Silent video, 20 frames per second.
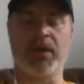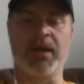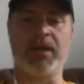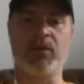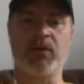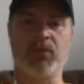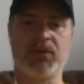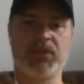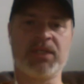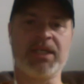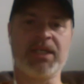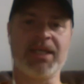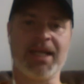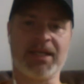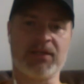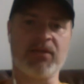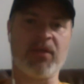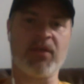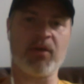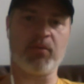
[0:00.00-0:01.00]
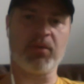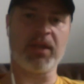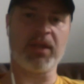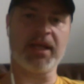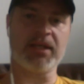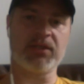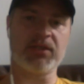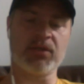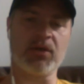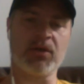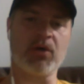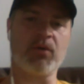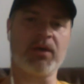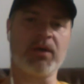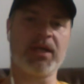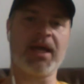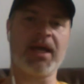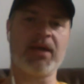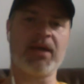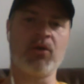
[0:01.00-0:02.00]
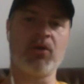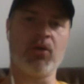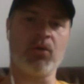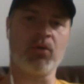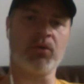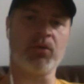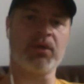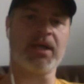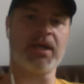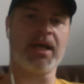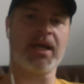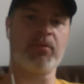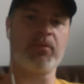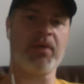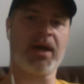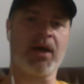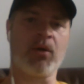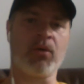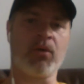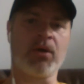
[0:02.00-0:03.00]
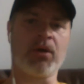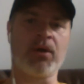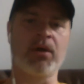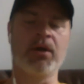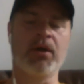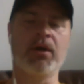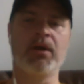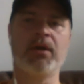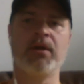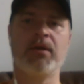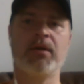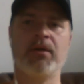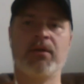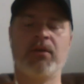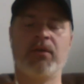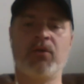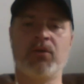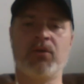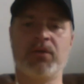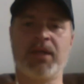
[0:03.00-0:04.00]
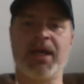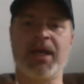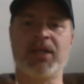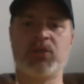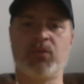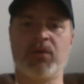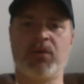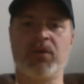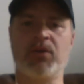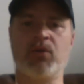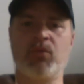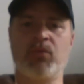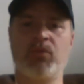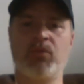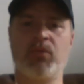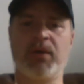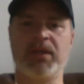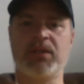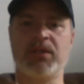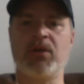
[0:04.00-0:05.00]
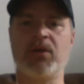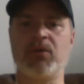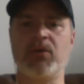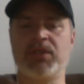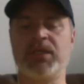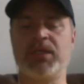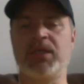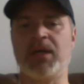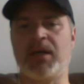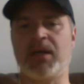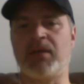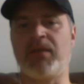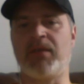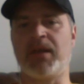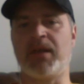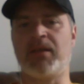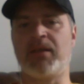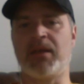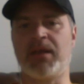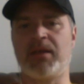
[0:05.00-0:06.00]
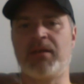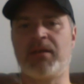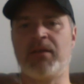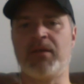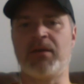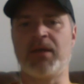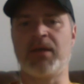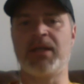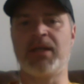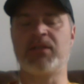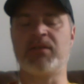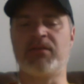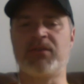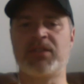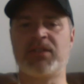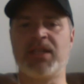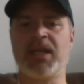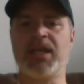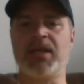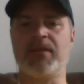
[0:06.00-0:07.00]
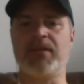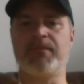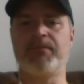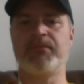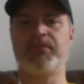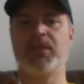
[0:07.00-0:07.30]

And it was seen as the place to go. It had gold, it had power. That's where you went to go see kind of like the, the heads of state.